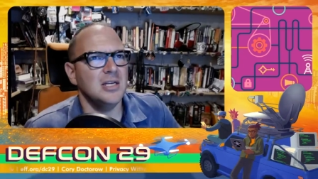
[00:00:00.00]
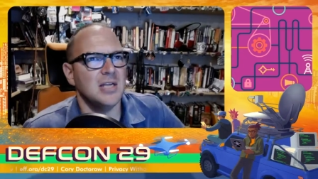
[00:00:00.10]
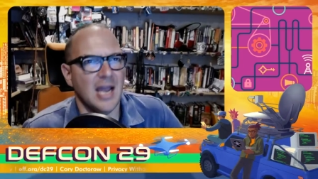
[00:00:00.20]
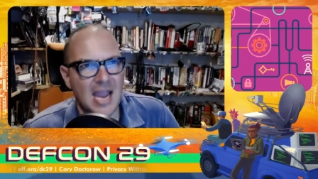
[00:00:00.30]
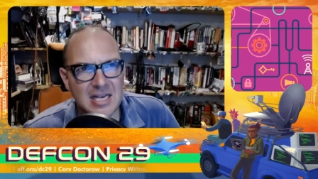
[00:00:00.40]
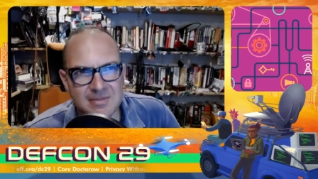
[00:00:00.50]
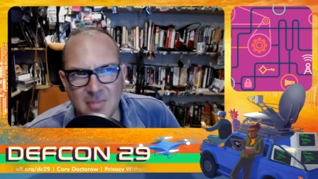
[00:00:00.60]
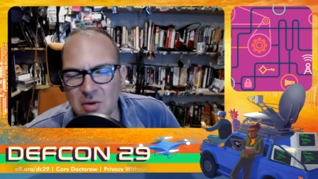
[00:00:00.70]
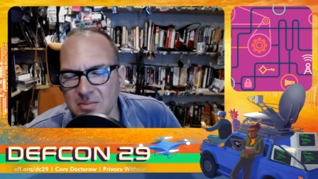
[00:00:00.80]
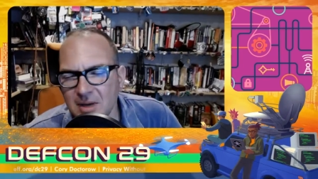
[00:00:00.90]
to Hayes
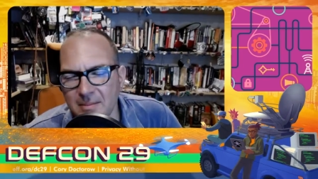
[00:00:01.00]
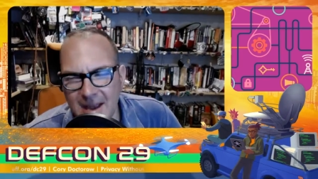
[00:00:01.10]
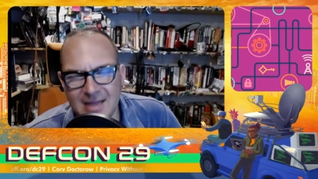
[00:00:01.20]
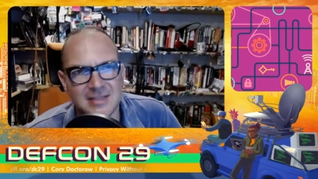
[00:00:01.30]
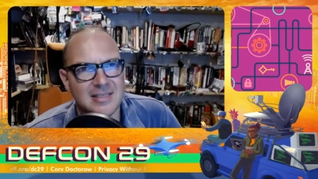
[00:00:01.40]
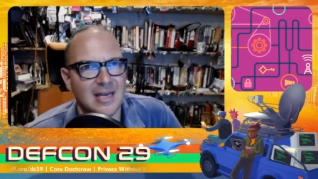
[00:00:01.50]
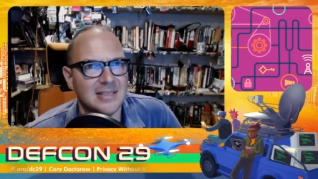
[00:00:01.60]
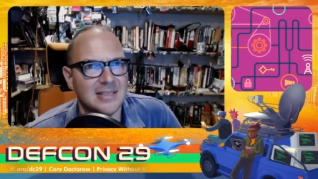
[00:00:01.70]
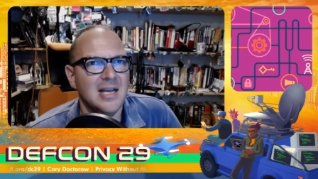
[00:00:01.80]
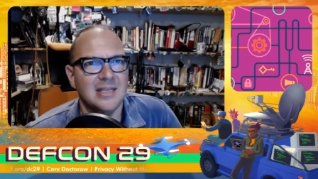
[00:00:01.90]
modem command
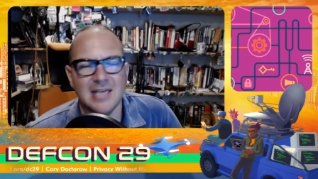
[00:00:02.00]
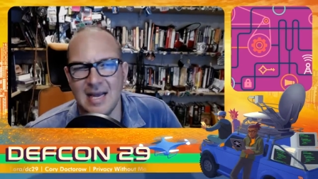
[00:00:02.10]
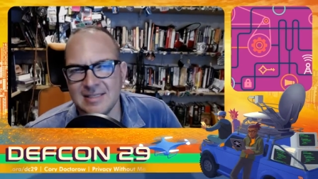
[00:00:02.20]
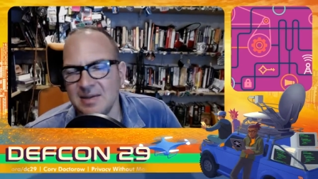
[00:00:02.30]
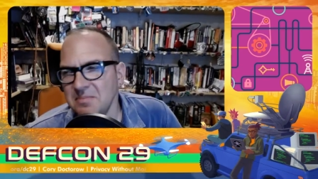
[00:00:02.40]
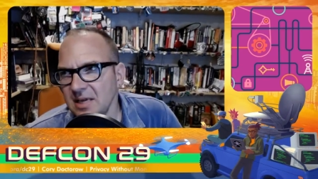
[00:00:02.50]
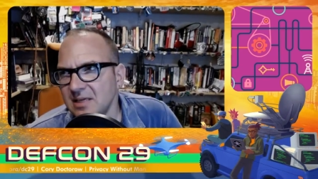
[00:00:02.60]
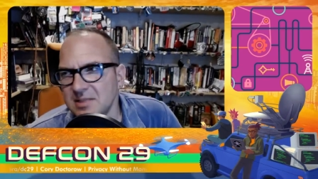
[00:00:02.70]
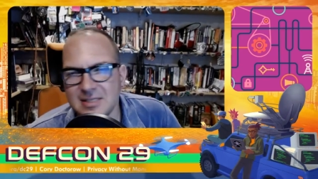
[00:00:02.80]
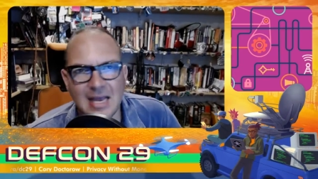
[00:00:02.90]
sets to SMB
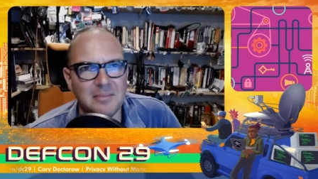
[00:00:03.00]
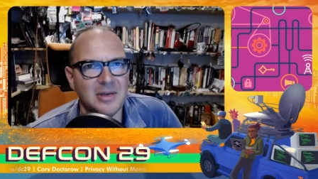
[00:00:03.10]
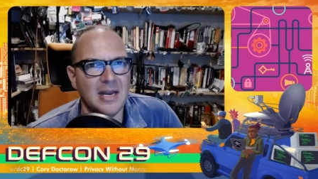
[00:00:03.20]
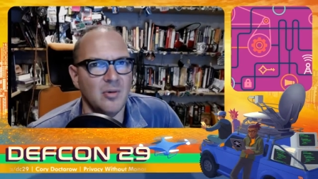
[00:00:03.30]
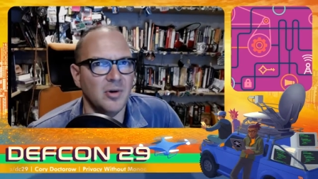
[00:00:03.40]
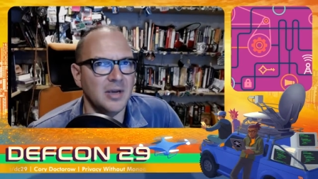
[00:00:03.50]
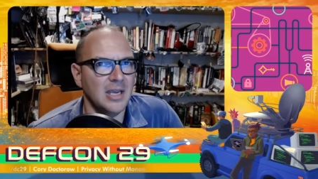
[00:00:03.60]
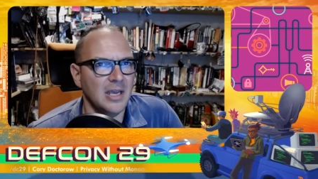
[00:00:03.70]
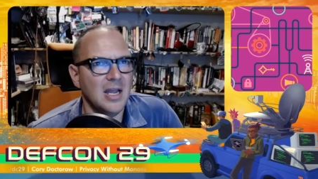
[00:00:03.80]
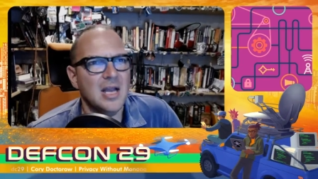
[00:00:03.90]
and Samba
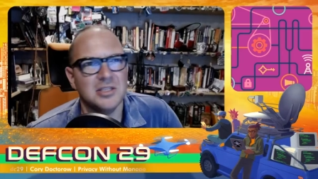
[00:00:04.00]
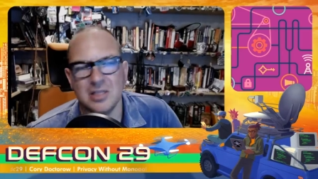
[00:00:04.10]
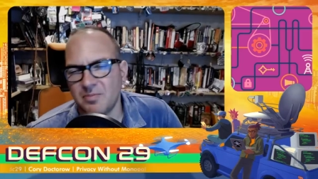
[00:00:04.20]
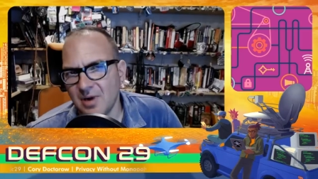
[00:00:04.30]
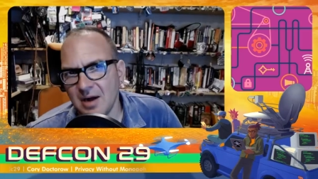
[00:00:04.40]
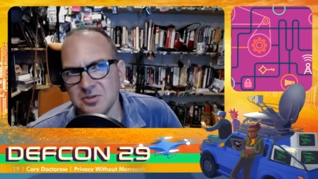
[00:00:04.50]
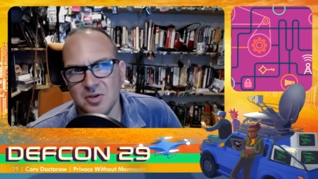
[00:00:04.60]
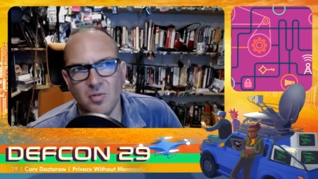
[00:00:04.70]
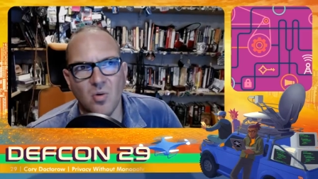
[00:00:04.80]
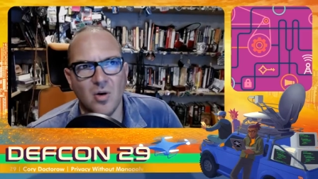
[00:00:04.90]
networking to the
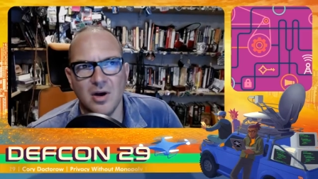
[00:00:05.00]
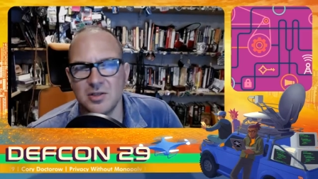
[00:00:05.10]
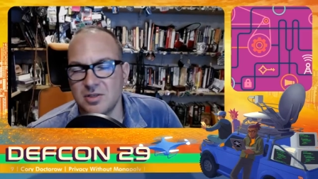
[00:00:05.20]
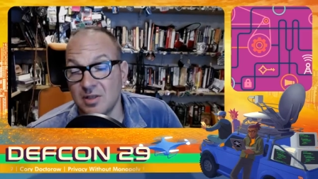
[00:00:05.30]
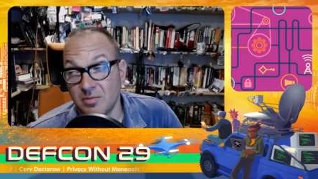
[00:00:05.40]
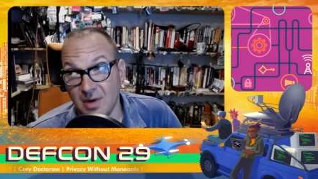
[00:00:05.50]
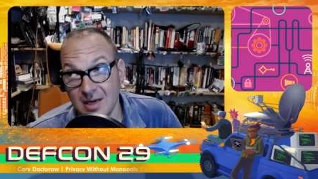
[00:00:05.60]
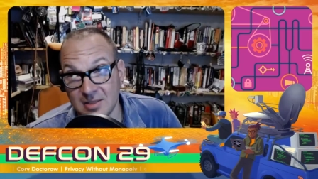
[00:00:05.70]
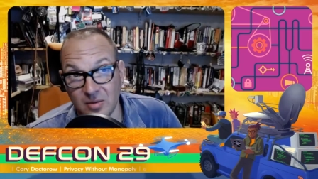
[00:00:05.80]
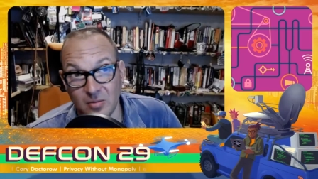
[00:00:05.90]
browser wars and the
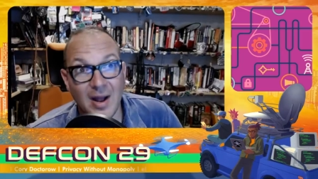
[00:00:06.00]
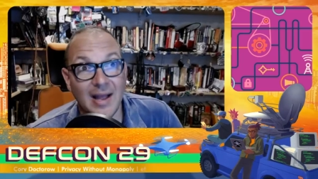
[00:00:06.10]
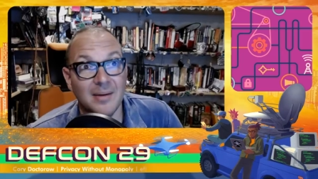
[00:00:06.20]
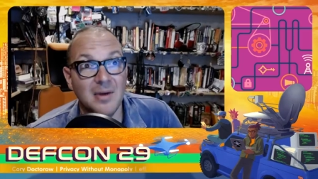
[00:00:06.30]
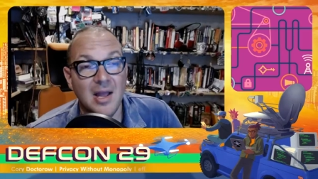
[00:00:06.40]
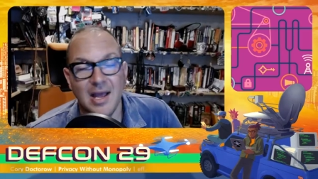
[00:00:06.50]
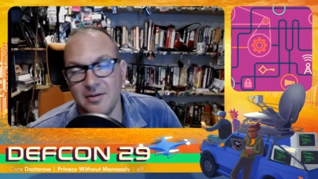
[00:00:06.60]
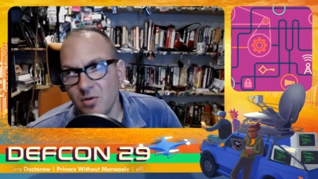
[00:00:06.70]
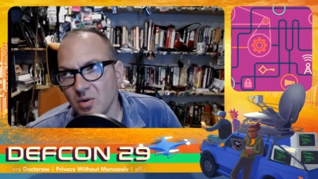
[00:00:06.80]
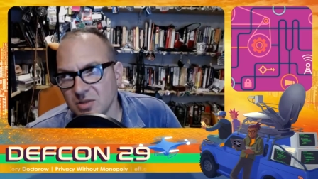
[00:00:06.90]
rise of the web and
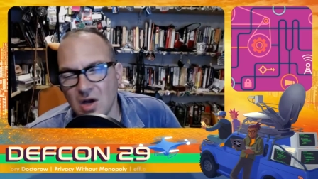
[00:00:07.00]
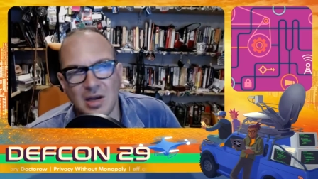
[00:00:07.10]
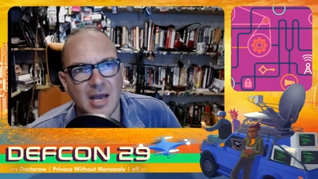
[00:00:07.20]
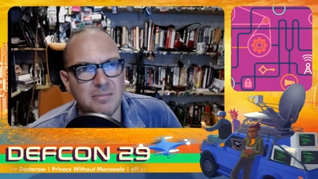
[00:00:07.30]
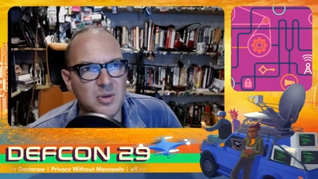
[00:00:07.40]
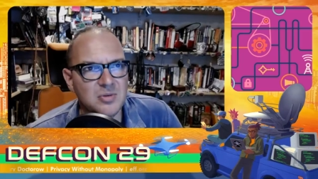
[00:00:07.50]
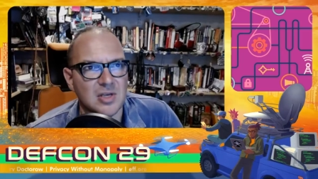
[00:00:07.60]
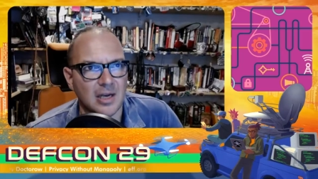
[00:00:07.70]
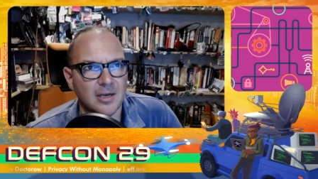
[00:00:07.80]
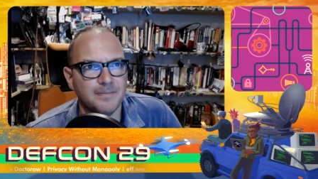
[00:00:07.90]
of course online
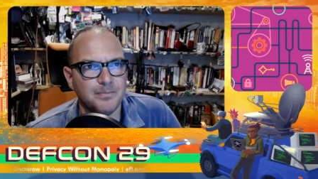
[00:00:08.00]
music.